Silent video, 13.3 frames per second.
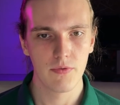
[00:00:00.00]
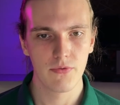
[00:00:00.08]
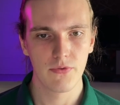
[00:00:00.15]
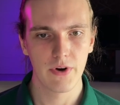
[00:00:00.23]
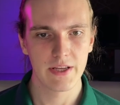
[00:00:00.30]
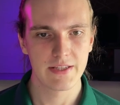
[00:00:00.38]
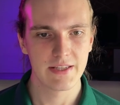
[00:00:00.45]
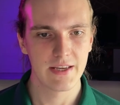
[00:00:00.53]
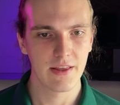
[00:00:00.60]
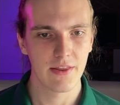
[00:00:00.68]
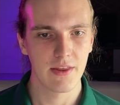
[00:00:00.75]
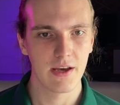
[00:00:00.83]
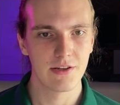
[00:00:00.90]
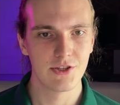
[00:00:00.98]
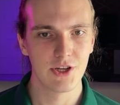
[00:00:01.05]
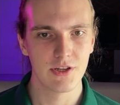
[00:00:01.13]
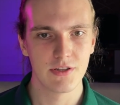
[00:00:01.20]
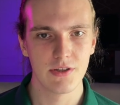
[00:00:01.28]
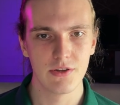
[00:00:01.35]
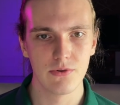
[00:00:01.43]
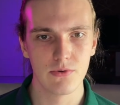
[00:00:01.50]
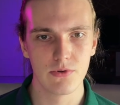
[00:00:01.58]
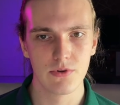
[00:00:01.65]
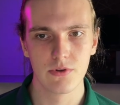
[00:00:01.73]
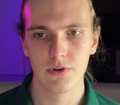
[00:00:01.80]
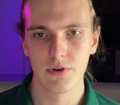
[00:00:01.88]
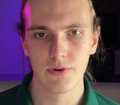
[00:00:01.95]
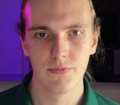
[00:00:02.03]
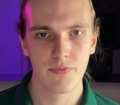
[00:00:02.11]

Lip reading: phrasing that Jesse used